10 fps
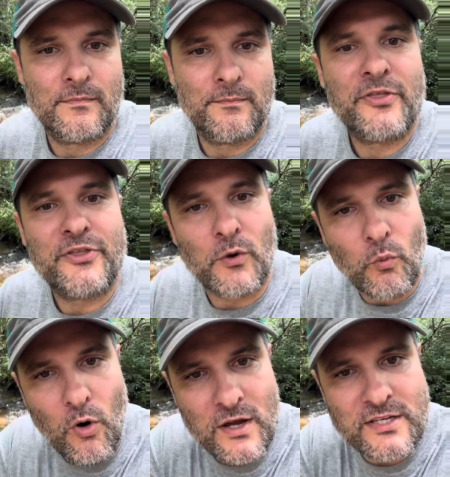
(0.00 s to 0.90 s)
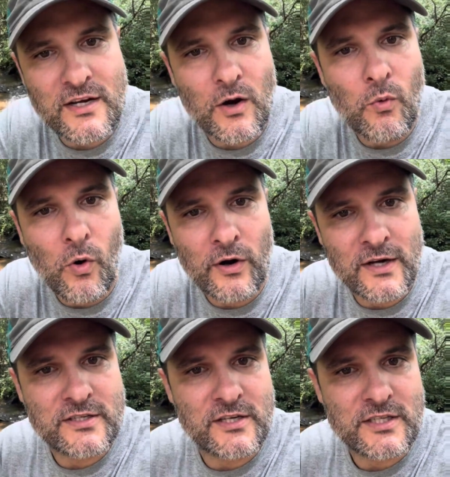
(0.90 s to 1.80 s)
but there wasn't a warning
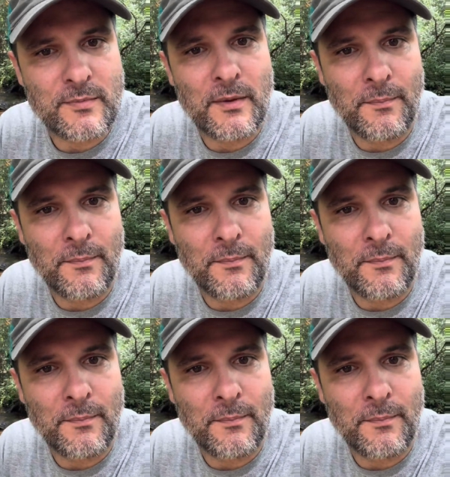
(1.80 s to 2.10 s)
system in